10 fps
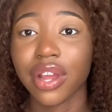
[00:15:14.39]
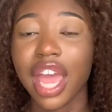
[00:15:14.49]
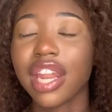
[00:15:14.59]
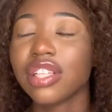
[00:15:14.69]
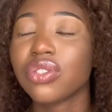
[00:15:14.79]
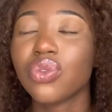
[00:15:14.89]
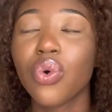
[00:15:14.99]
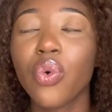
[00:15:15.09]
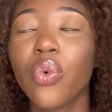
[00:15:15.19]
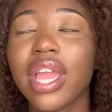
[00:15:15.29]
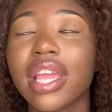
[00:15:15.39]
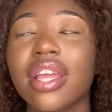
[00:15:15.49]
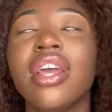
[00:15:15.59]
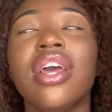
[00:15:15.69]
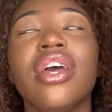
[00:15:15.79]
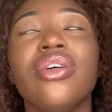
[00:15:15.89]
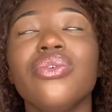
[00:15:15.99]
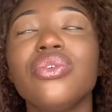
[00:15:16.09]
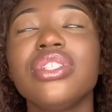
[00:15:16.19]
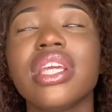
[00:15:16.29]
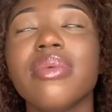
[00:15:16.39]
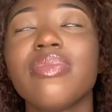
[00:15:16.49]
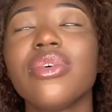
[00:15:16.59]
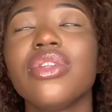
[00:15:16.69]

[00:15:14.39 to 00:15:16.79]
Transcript: And it's no way, no shape,